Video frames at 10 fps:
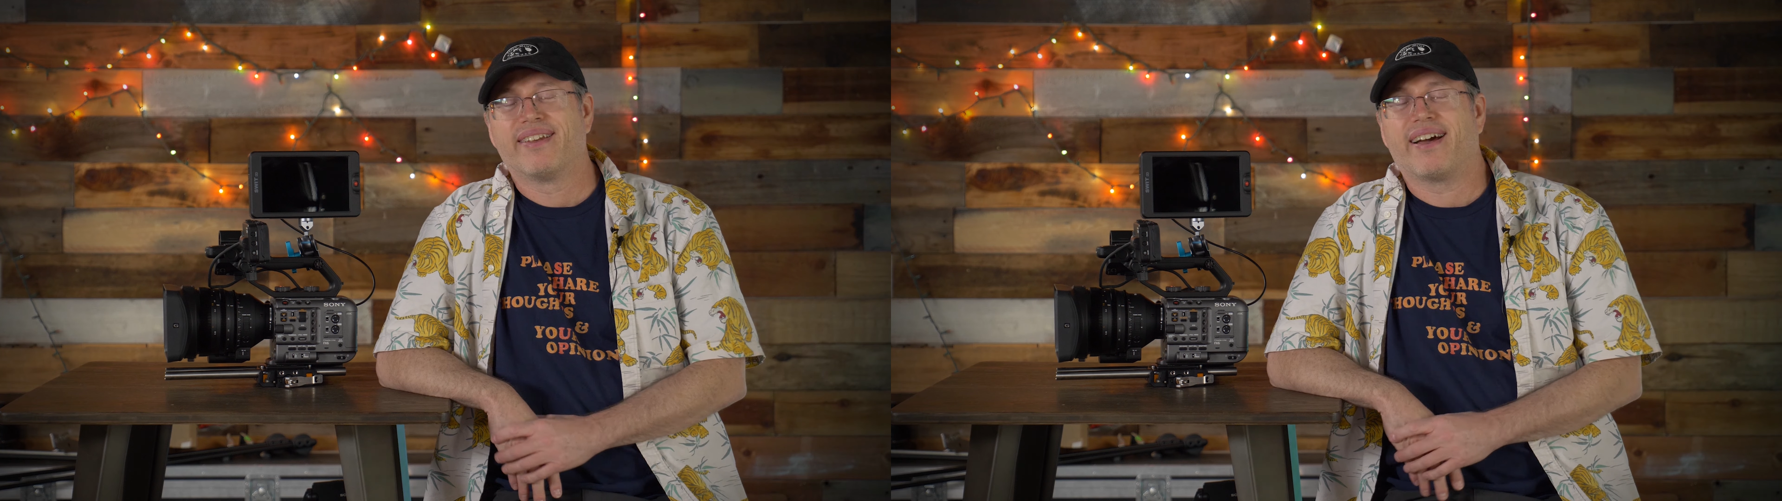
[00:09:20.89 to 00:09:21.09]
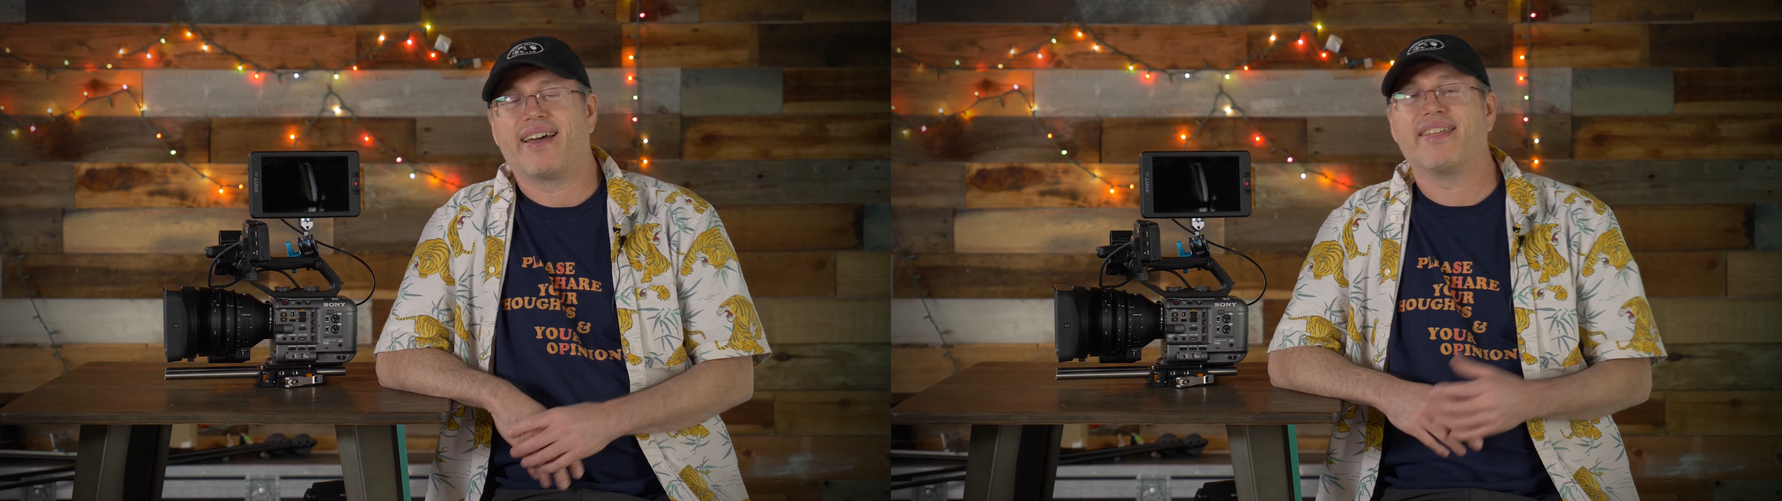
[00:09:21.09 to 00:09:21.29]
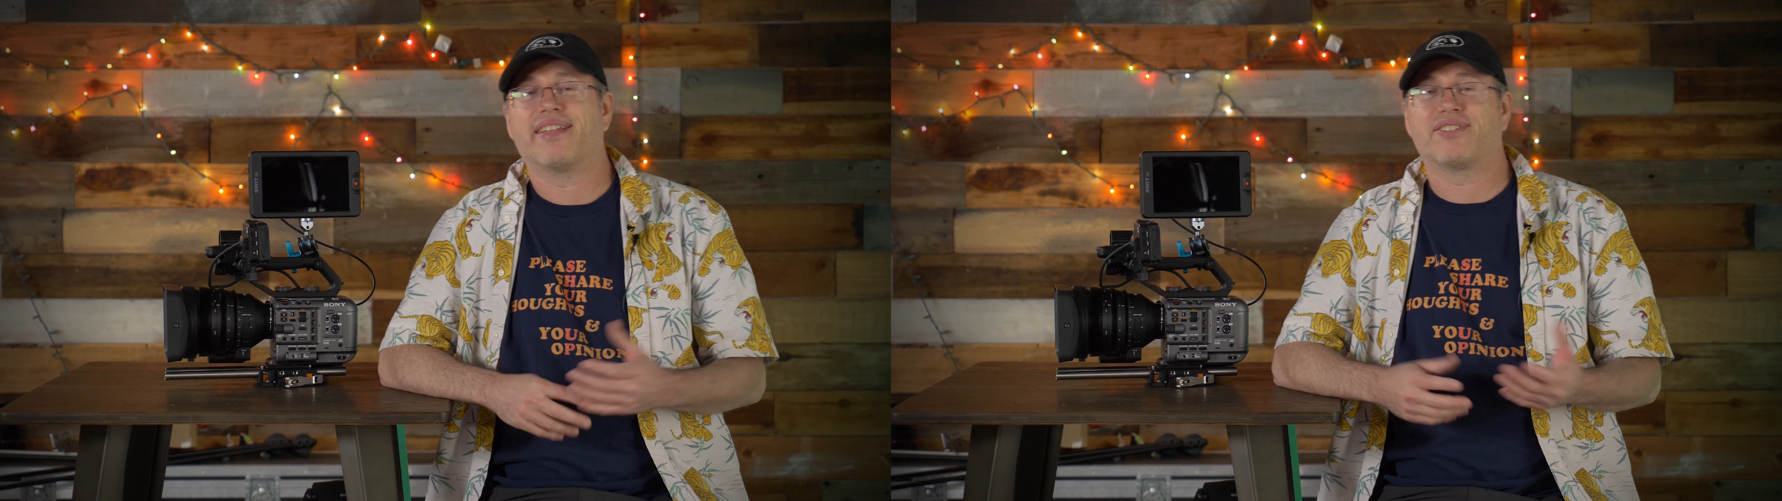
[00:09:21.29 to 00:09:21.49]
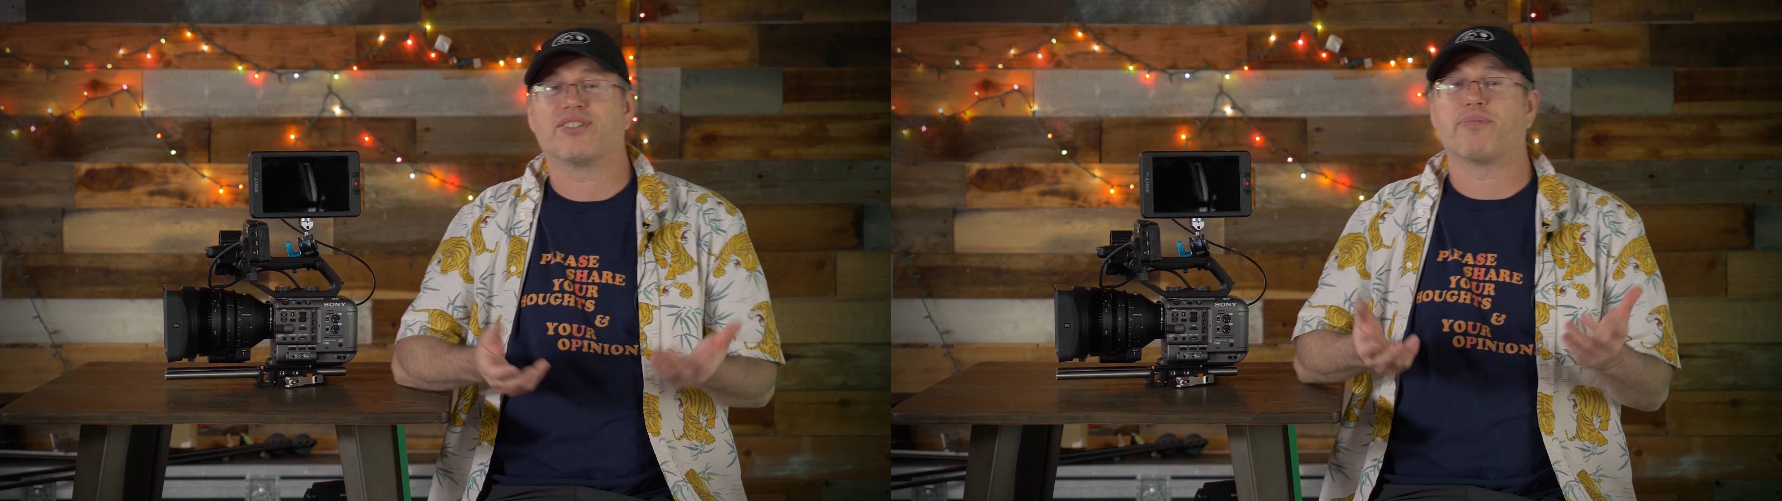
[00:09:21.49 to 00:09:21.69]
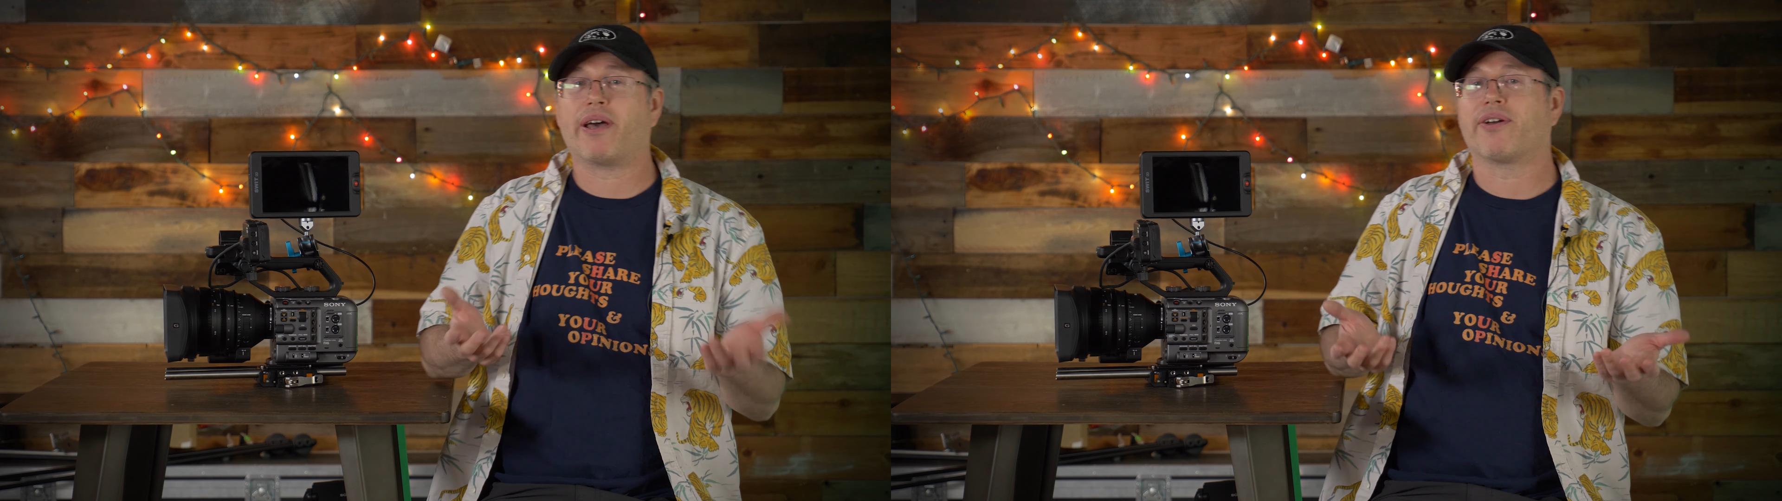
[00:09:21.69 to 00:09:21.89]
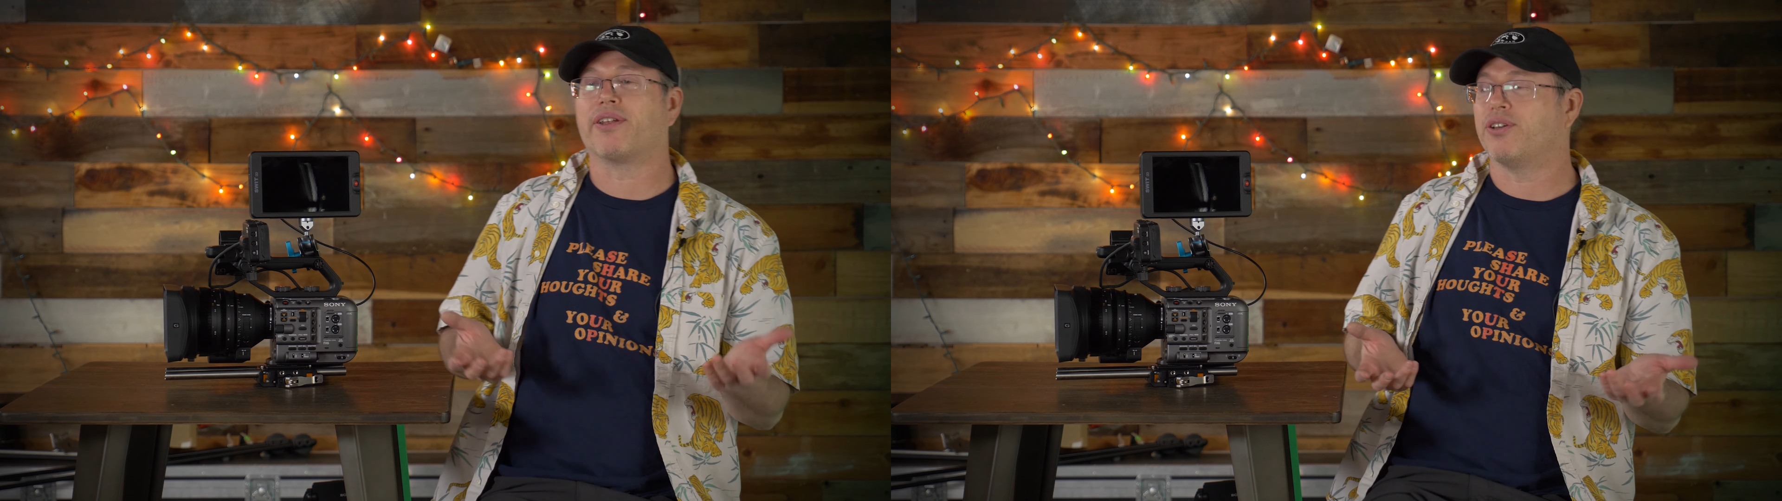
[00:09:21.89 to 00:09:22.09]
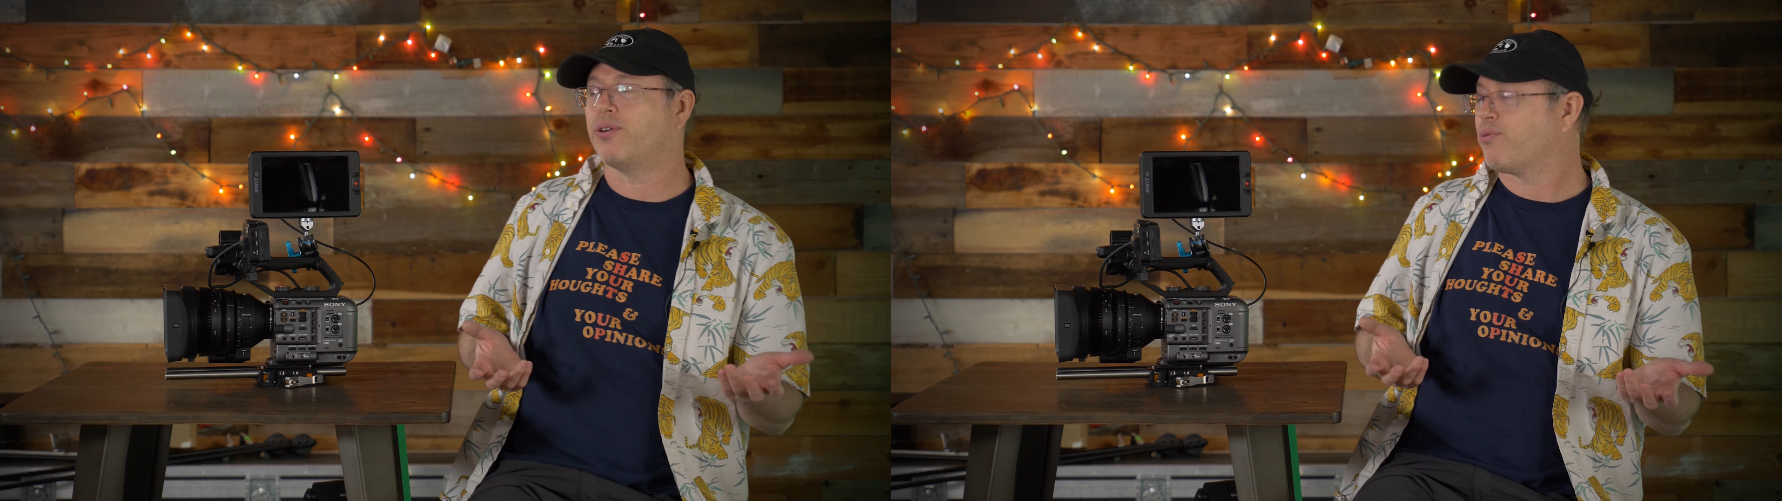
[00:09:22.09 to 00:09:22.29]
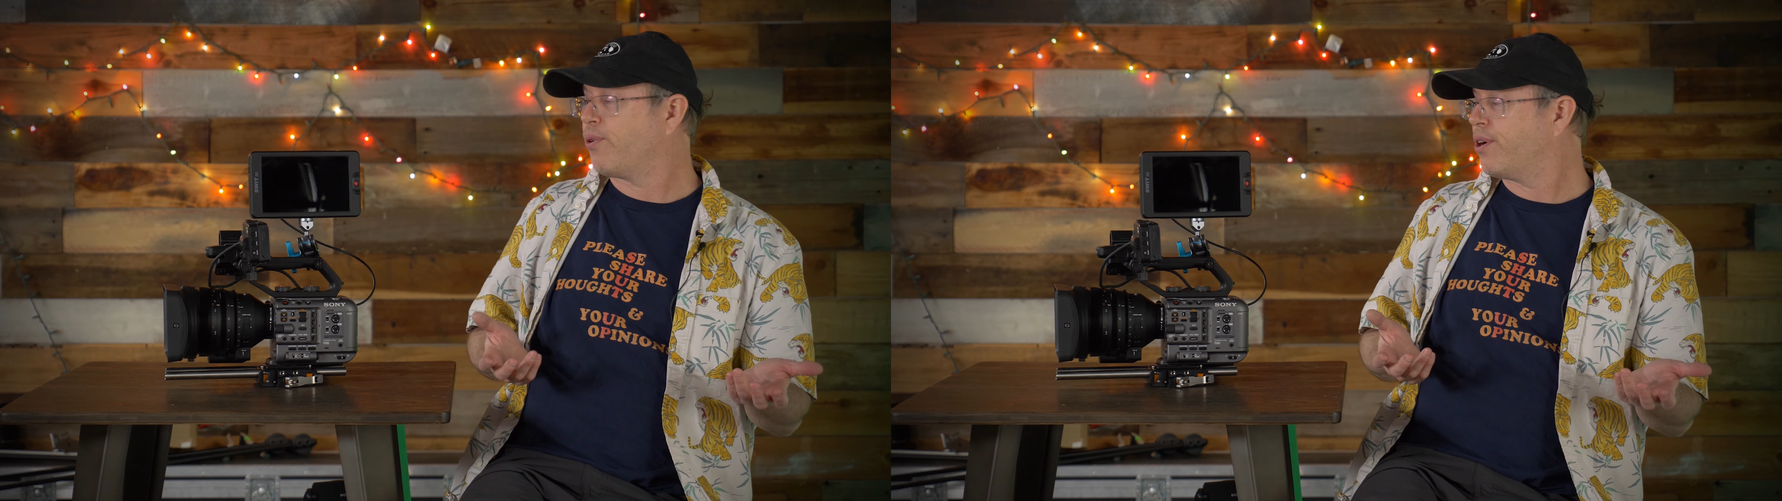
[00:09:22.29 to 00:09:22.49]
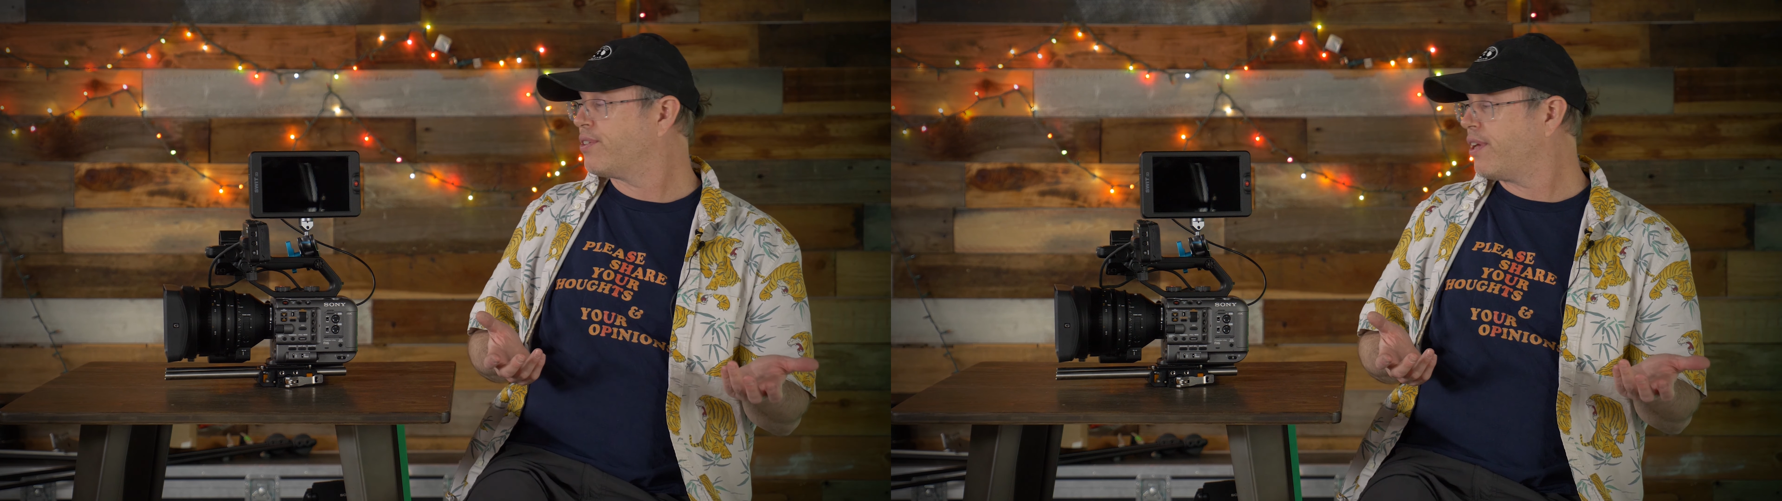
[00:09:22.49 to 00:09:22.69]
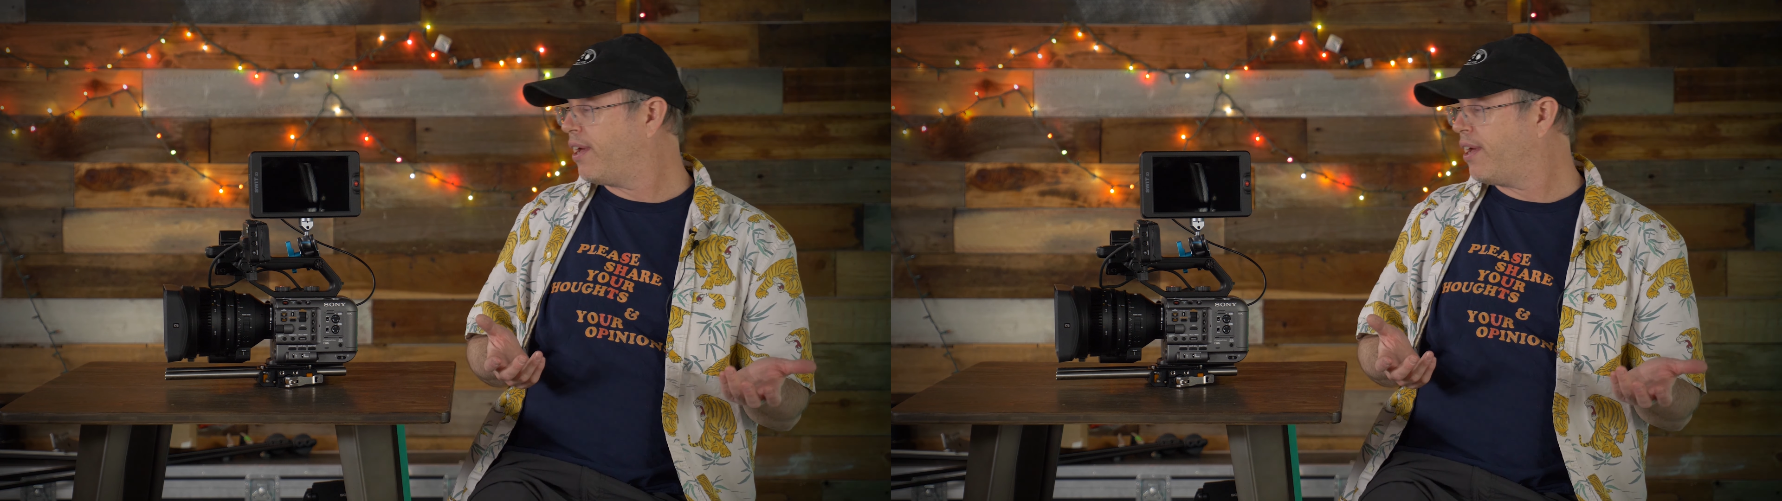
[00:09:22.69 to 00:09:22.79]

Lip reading: I think that's just about going to do it for us.